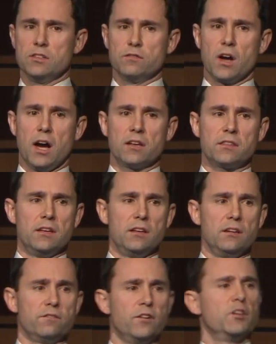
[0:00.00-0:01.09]
you've got
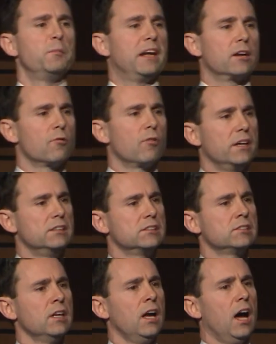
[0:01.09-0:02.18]
the fundamental
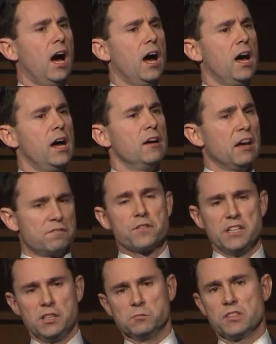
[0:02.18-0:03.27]
rights uh, and
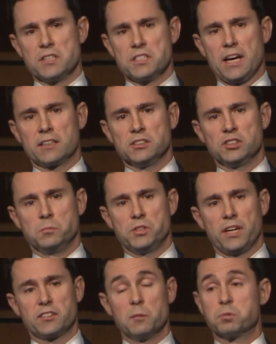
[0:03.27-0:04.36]
freedoms of the data
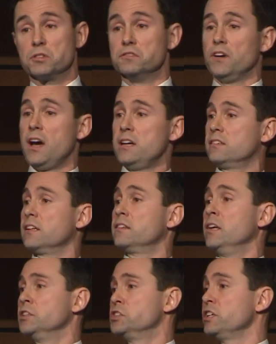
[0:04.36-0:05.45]
subject. And provided that
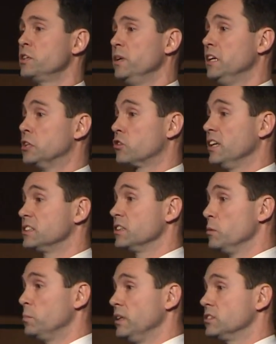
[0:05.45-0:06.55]
the legitimate interests of
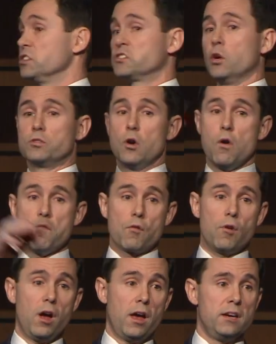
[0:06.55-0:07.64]
the business don't
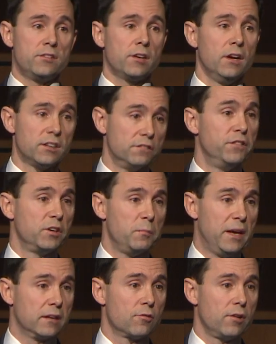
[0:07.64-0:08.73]
override the
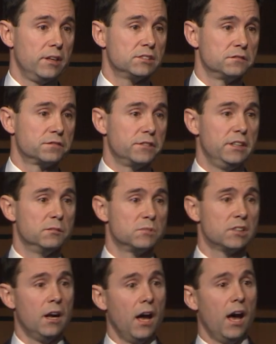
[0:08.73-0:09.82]
fundamental rights and freedoms
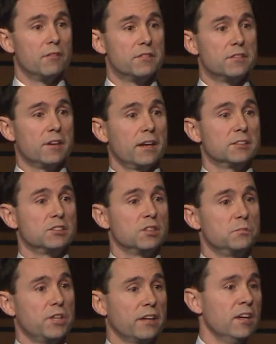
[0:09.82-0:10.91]
of the data
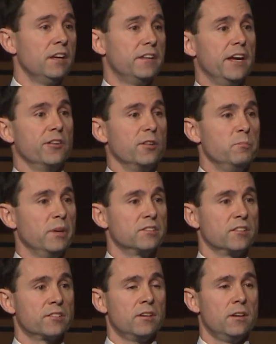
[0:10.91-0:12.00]
subject, then you're in
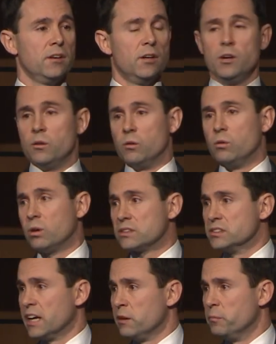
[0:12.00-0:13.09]
business. Well, what
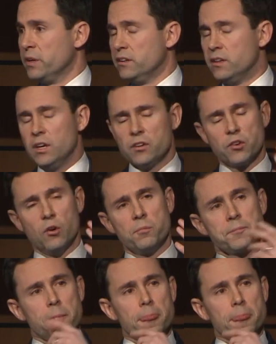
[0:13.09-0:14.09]
does that mean? So